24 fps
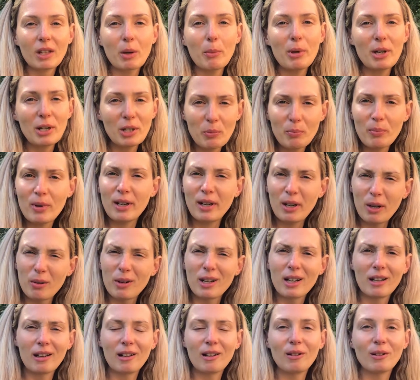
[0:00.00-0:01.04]
but I spent
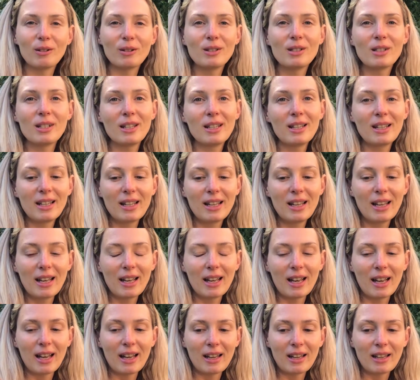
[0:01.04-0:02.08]
quite a lot
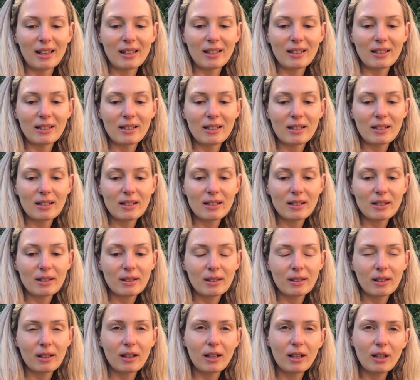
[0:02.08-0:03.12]
and
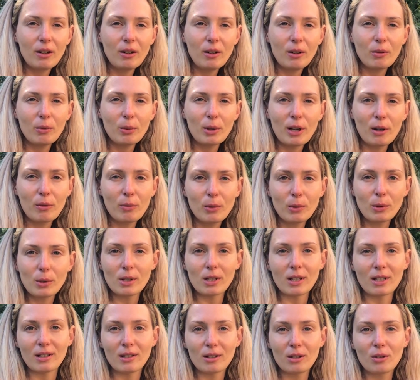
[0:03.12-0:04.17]
I got what I
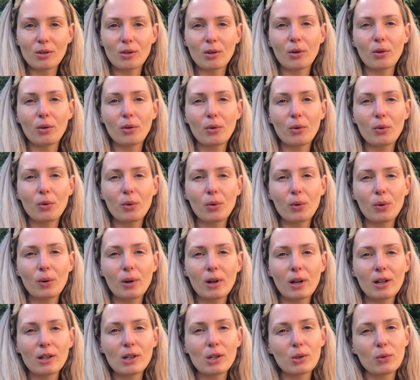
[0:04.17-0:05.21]
wanted. So
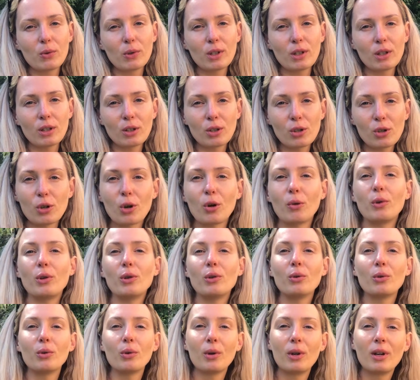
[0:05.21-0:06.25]
I just want to show
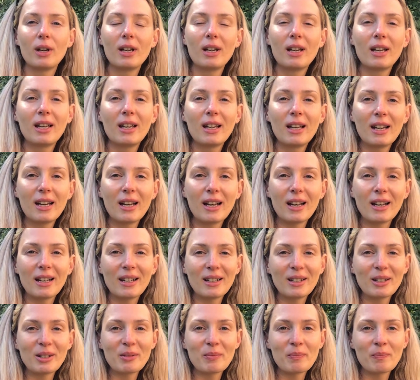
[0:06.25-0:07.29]
you
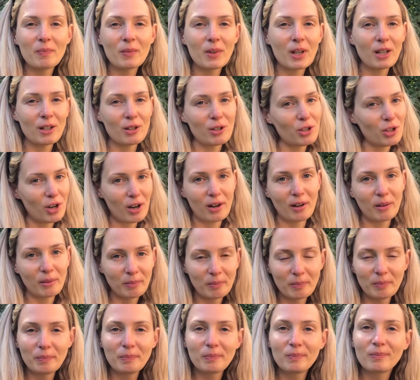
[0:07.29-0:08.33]
and share
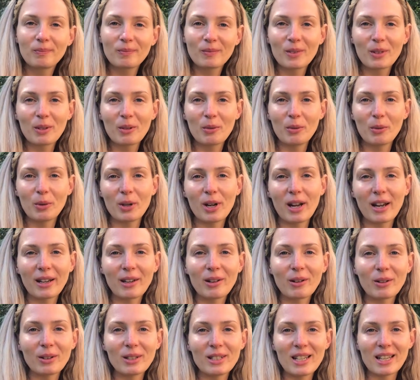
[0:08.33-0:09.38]
what I
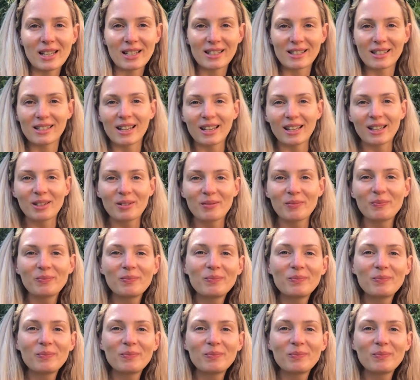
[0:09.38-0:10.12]
got yesterday.